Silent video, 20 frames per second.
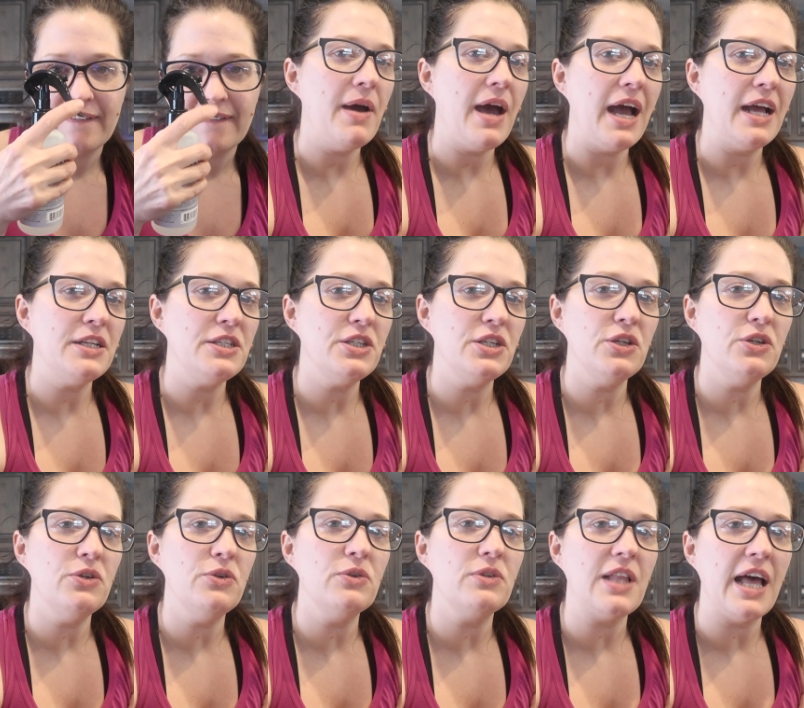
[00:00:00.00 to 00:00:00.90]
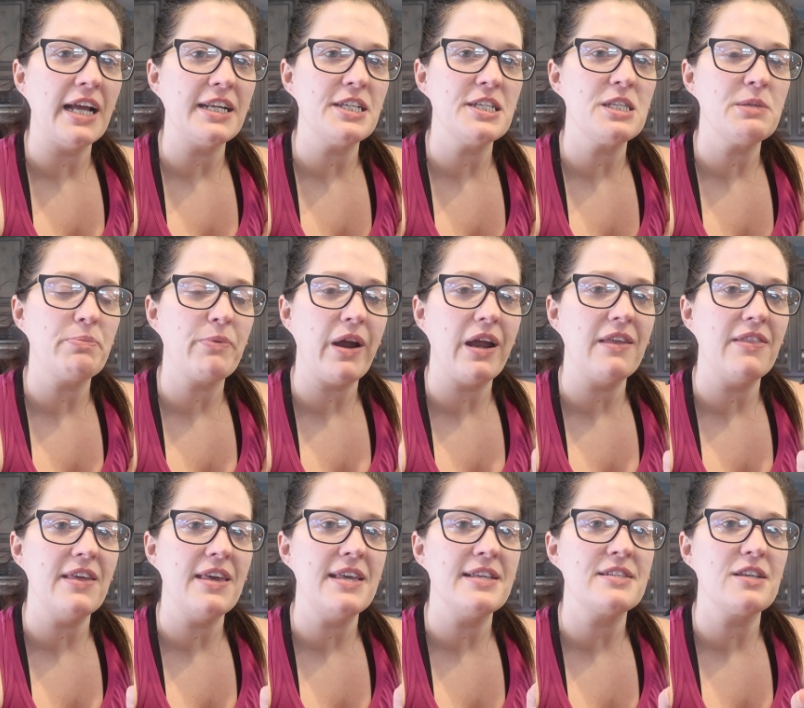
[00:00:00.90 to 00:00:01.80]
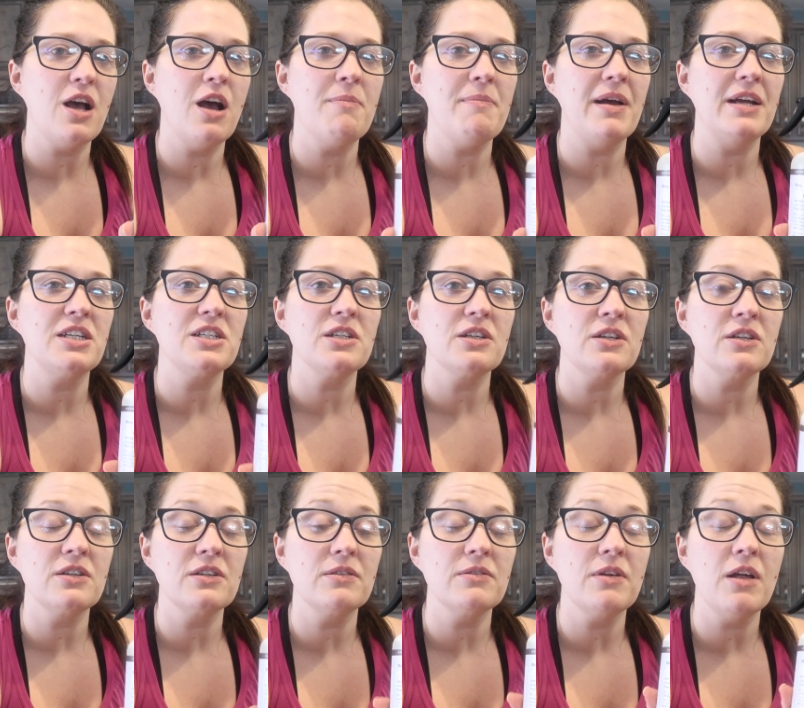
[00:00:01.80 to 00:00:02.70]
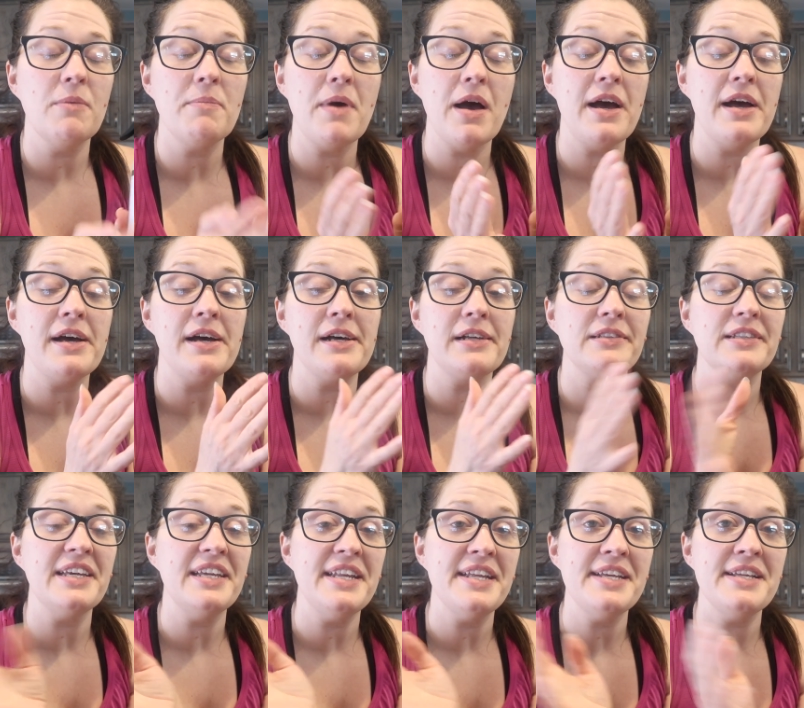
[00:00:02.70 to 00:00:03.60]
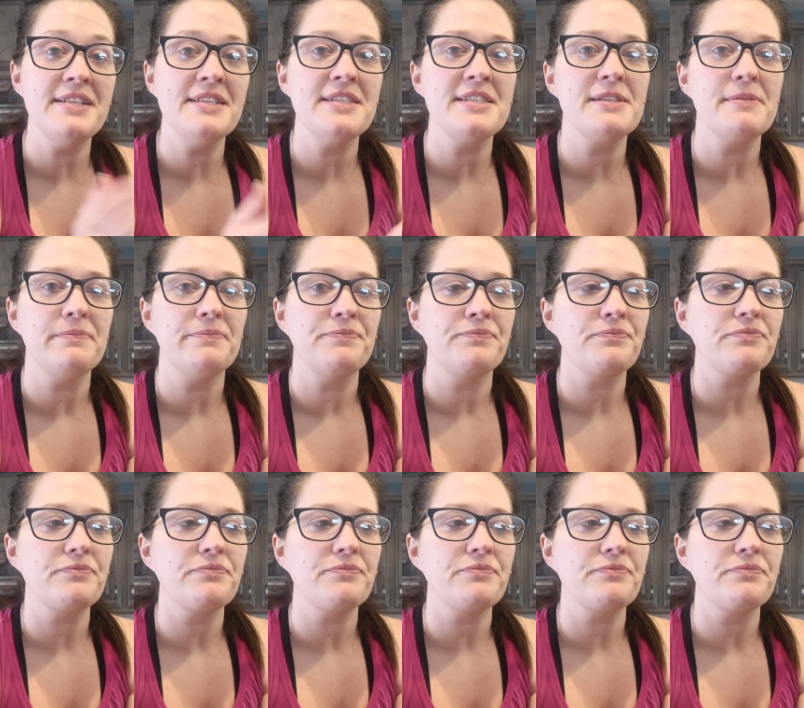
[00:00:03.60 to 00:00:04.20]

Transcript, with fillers: But I do like to spray these on my, on my uh, linens